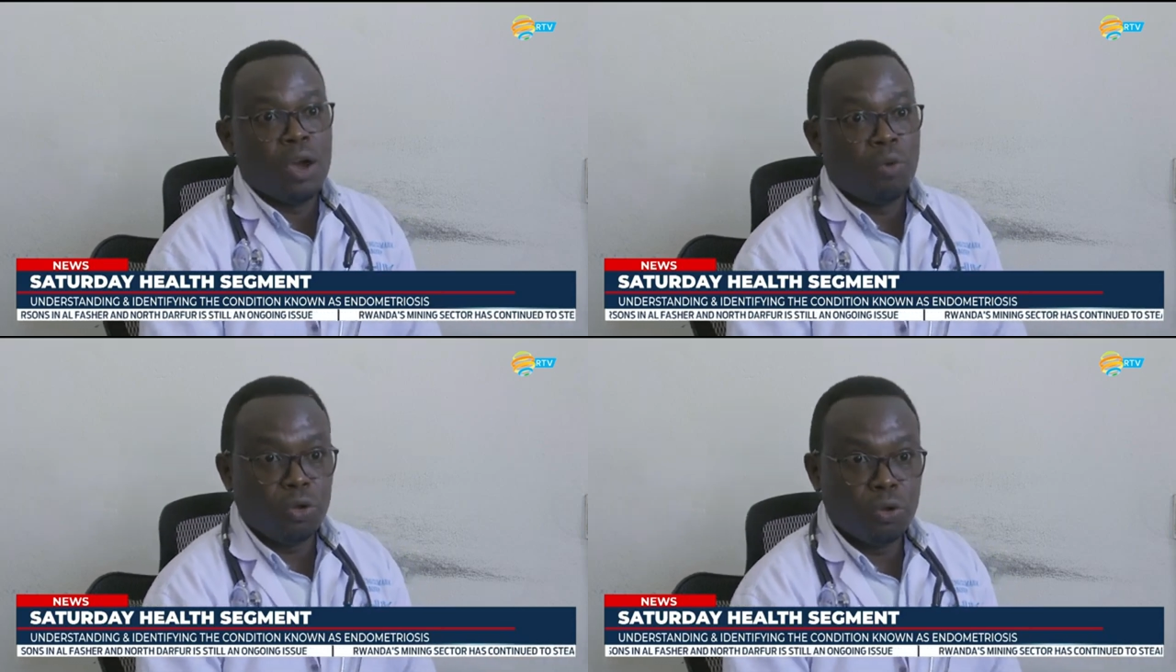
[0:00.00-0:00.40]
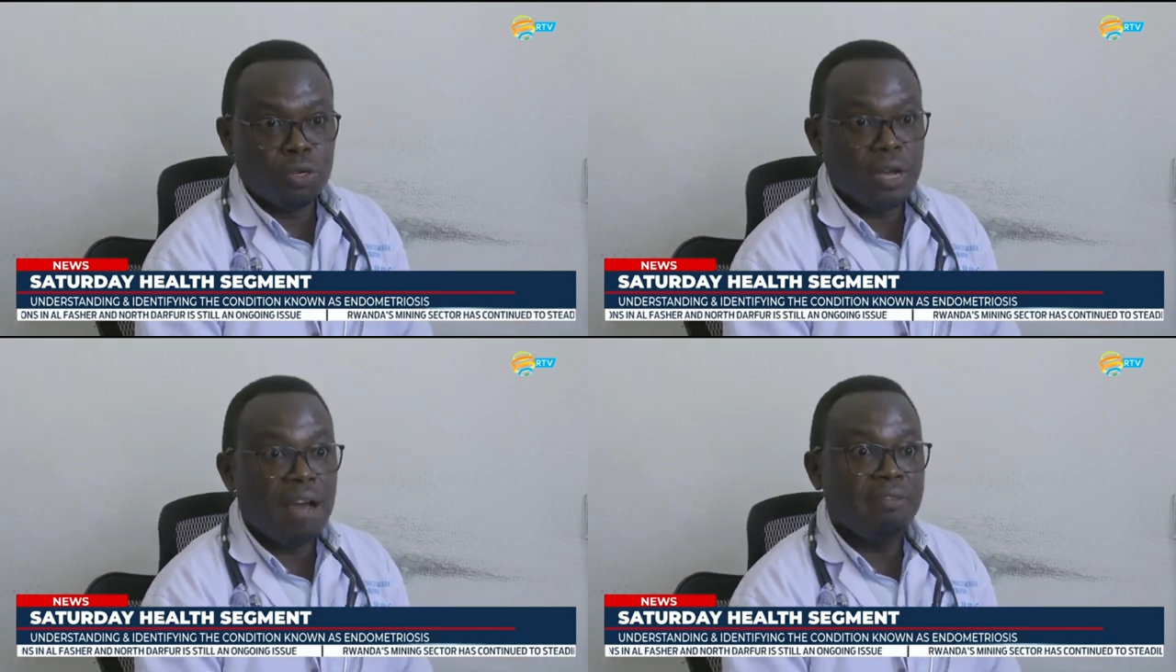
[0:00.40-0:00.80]
We
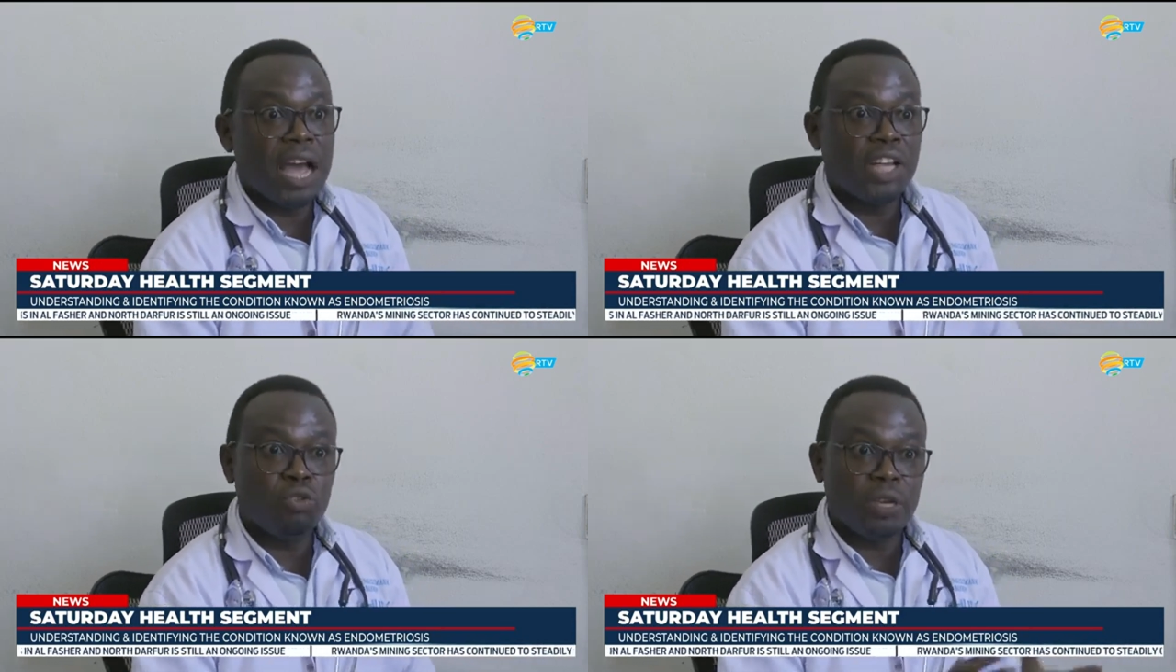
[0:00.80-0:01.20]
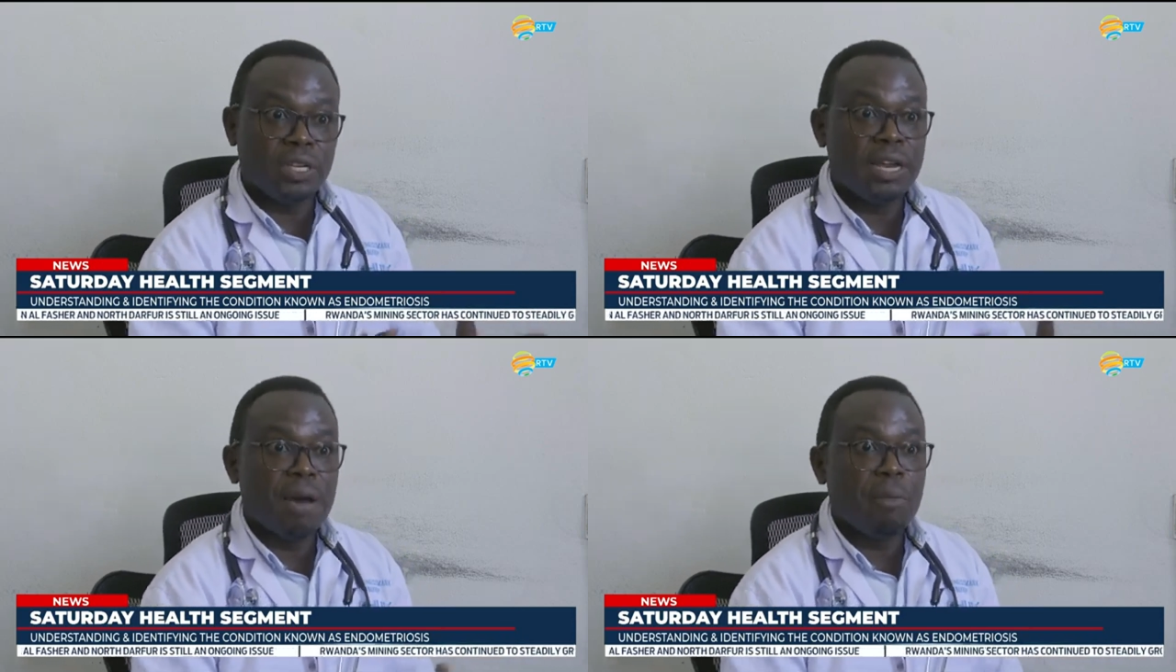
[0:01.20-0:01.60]
don't have
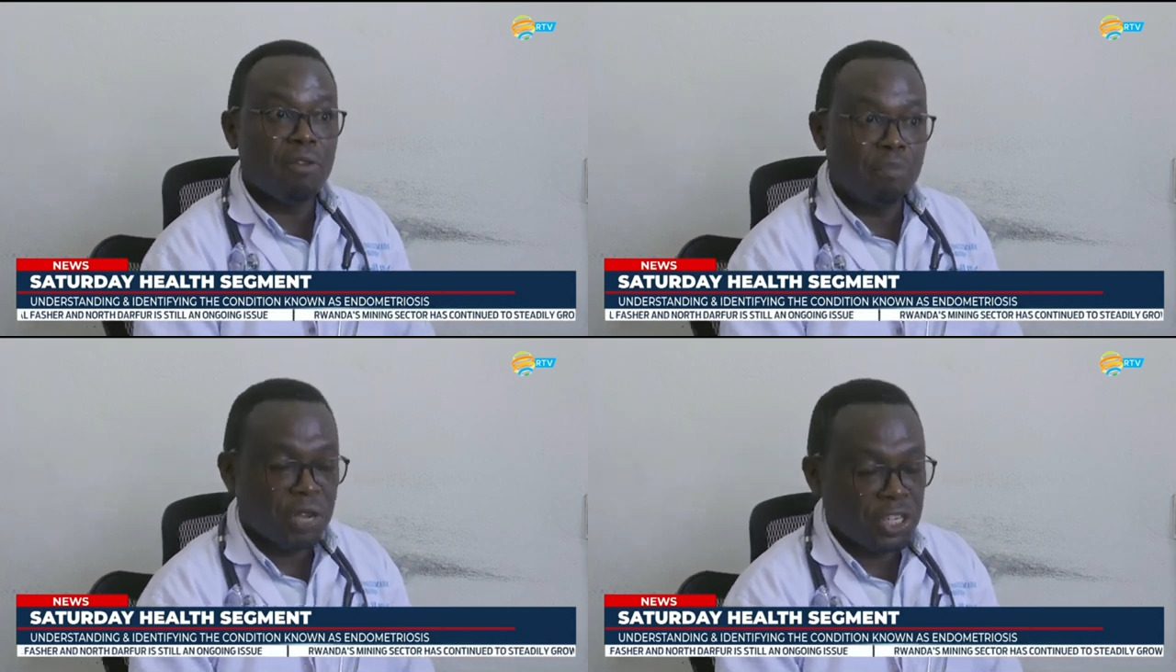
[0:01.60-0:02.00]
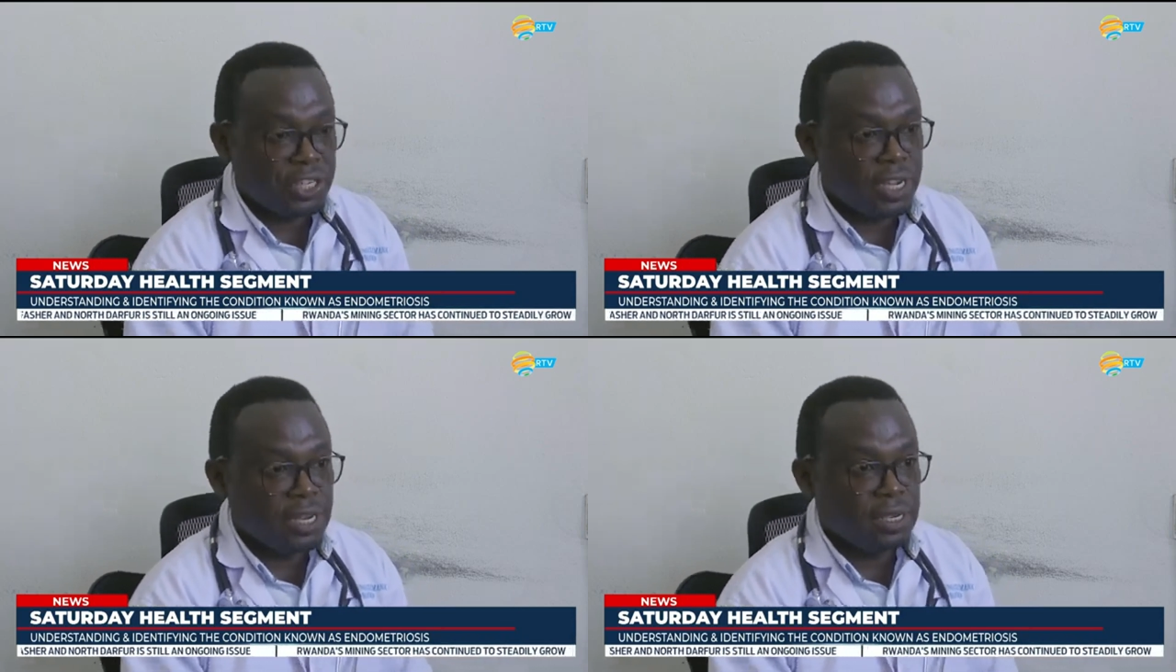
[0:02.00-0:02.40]
accurate number of
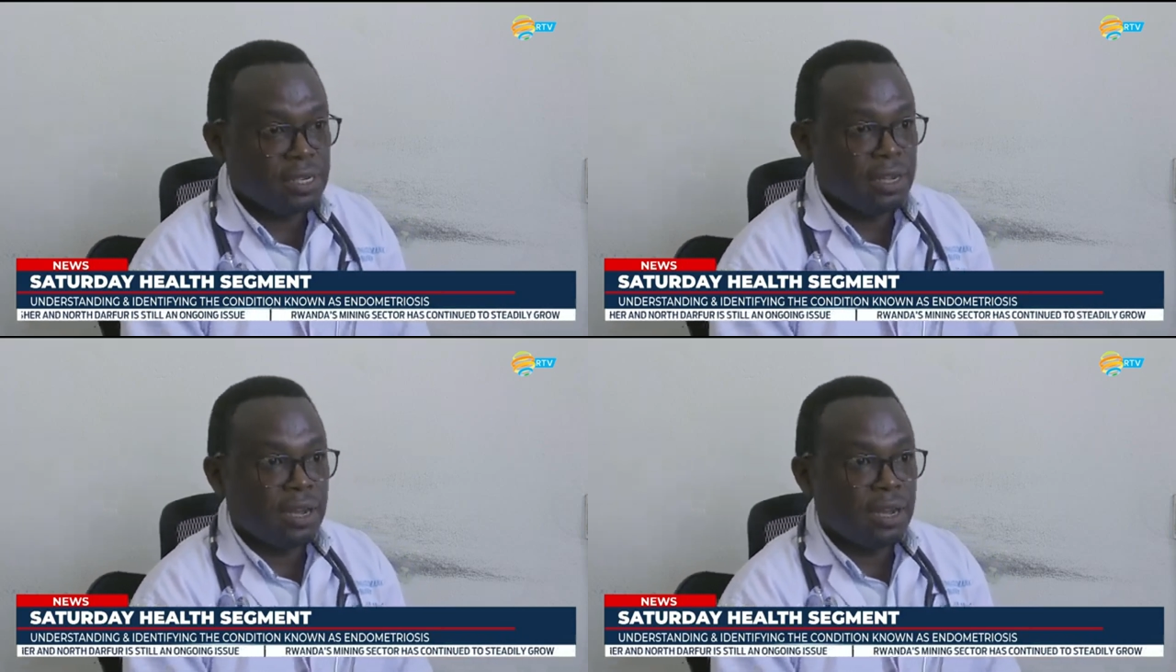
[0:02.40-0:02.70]
patients